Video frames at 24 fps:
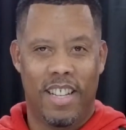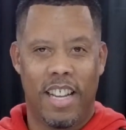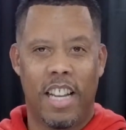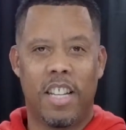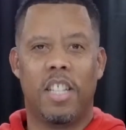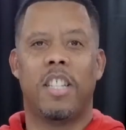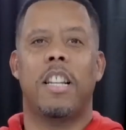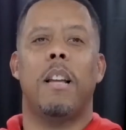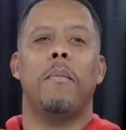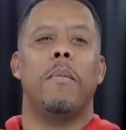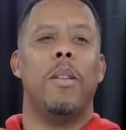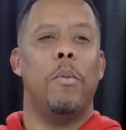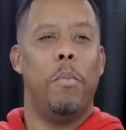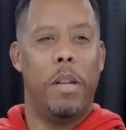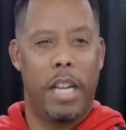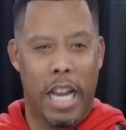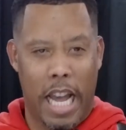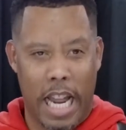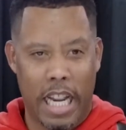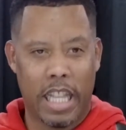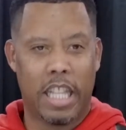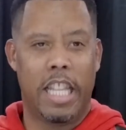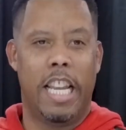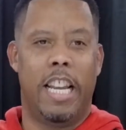It's something we
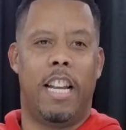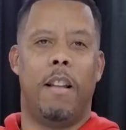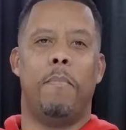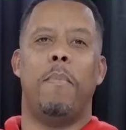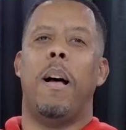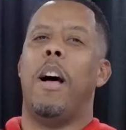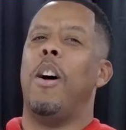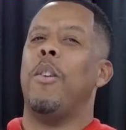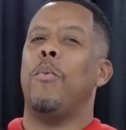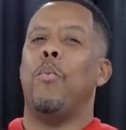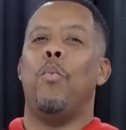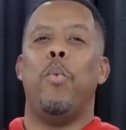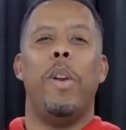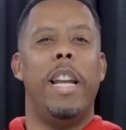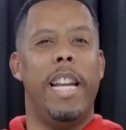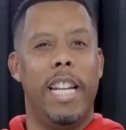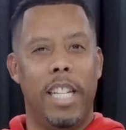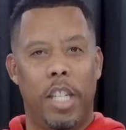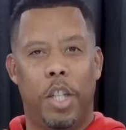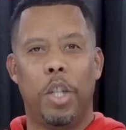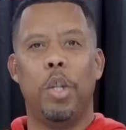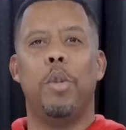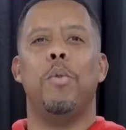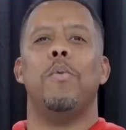got to think about.
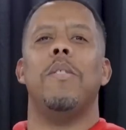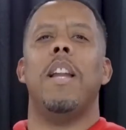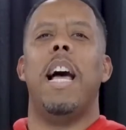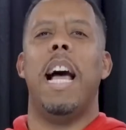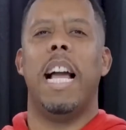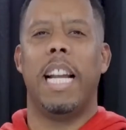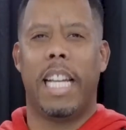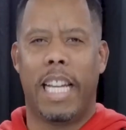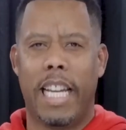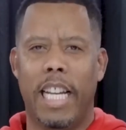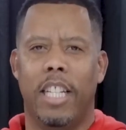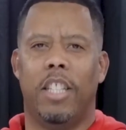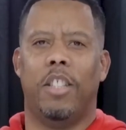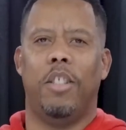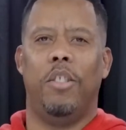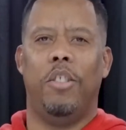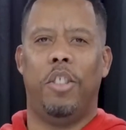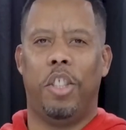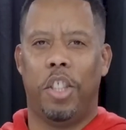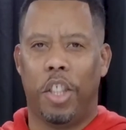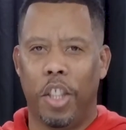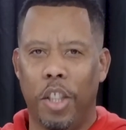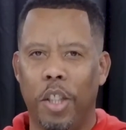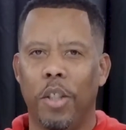We do not get to
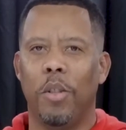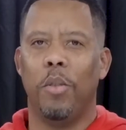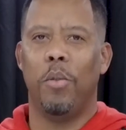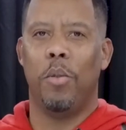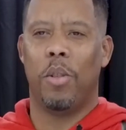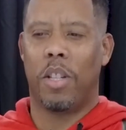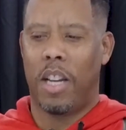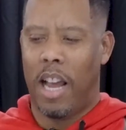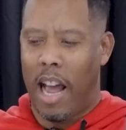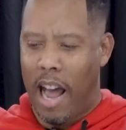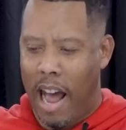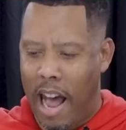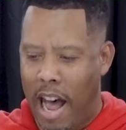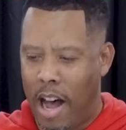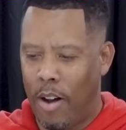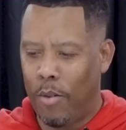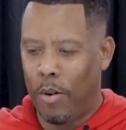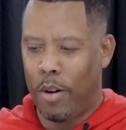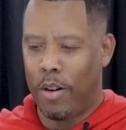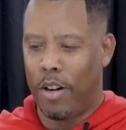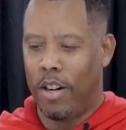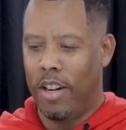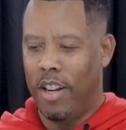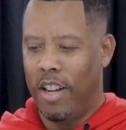choose
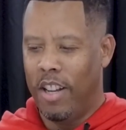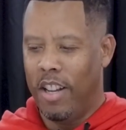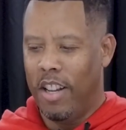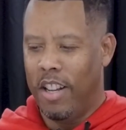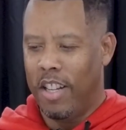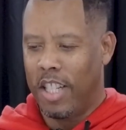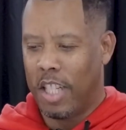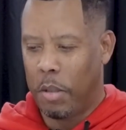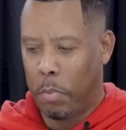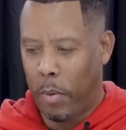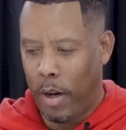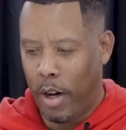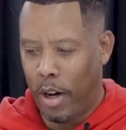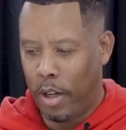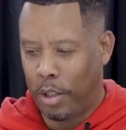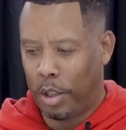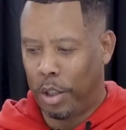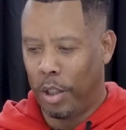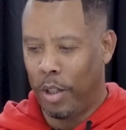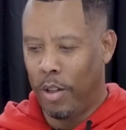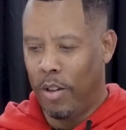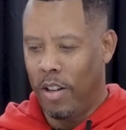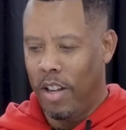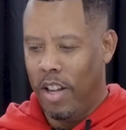our
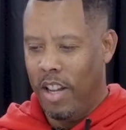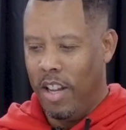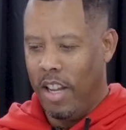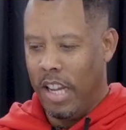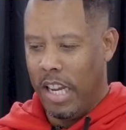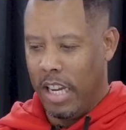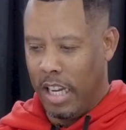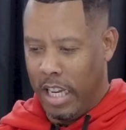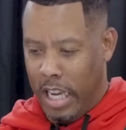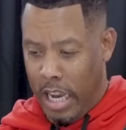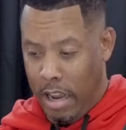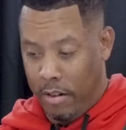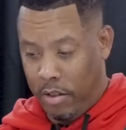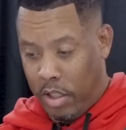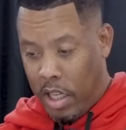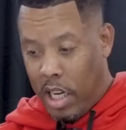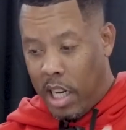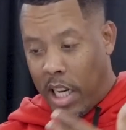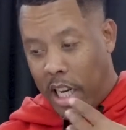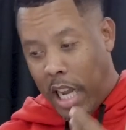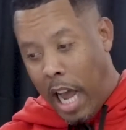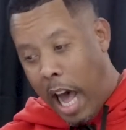spiritual gifts.